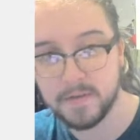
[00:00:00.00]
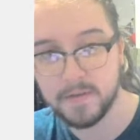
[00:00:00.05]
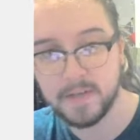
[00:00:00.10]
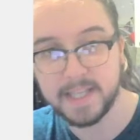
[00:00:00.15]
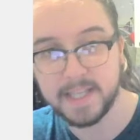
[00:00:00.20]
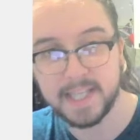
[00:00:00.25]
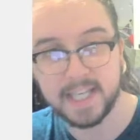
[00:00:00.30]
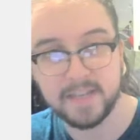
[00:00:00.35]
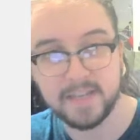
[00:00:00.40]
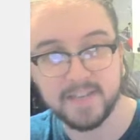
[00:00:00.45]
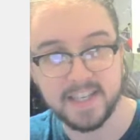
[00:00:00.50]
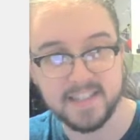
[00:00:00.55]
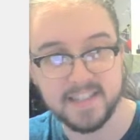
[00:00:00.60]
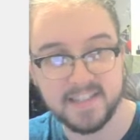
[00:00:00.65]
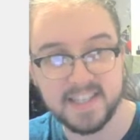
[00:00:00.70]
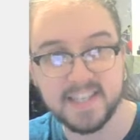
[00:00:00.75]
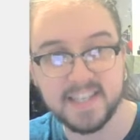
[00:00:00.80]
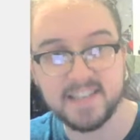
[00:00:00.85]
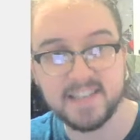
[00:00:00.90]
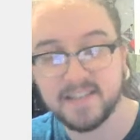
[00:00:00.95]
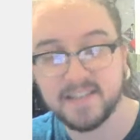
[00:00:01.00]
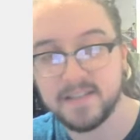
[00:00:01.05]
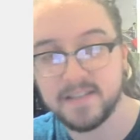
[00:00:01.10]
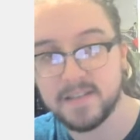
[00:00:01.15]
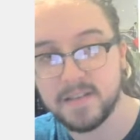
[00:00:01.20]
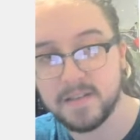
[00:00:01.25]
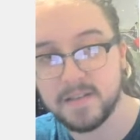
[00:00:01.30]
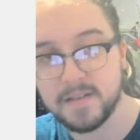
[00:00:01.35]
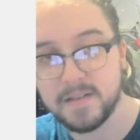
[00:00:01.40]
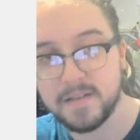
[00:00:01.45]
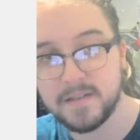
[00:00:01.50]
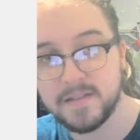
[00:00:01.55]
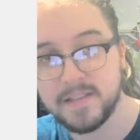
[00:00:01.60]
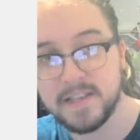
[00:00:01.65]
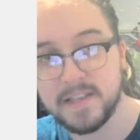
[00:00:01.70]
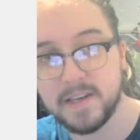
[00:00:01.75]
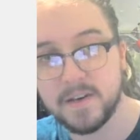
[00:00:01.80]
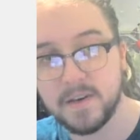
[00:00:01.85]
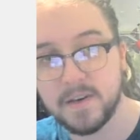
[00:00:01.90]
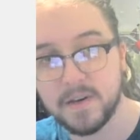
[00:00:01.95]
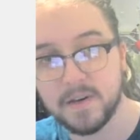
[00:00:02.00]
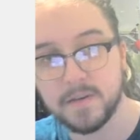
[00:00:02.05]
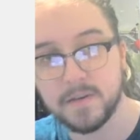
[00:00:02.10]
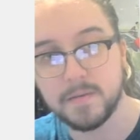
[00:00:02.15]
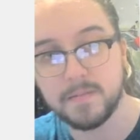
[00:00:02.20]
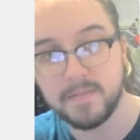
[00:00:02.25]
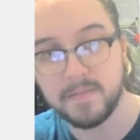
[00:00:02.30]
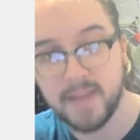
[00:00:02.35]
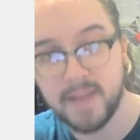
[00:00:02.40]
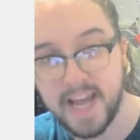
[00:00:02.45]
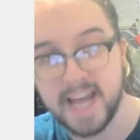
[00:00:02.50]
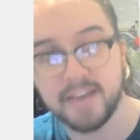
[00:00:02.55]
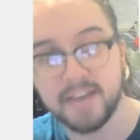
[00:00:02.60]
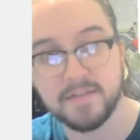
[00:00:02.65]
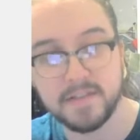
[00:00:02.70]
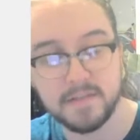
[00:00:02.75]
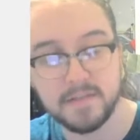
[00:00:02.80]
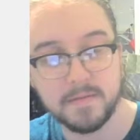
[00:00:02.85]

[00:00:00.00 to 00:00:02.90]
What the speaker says: and then I've got 6 CR halves.